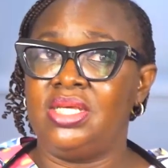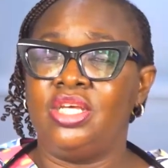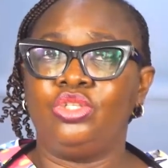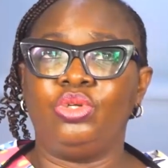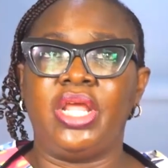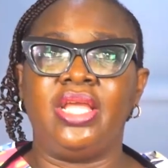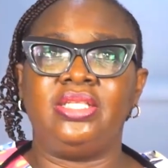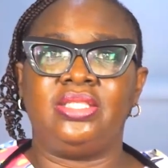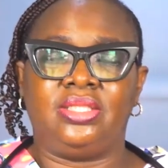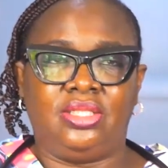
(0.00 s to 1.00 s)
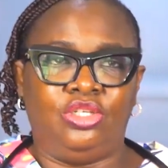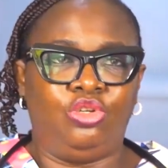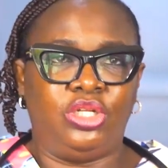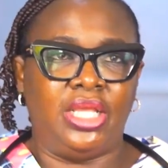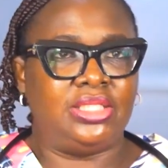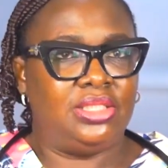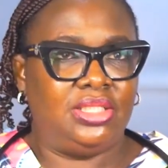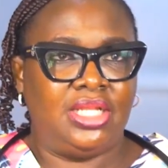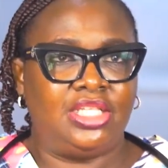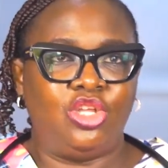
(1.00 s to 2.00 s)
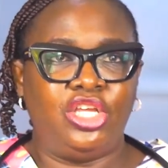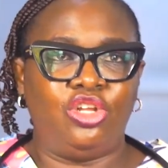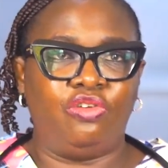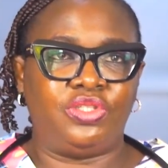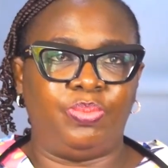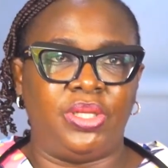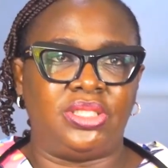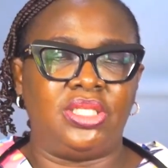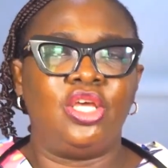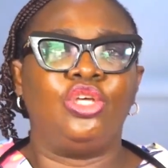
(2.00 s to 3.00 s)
So there is, there's not enough space.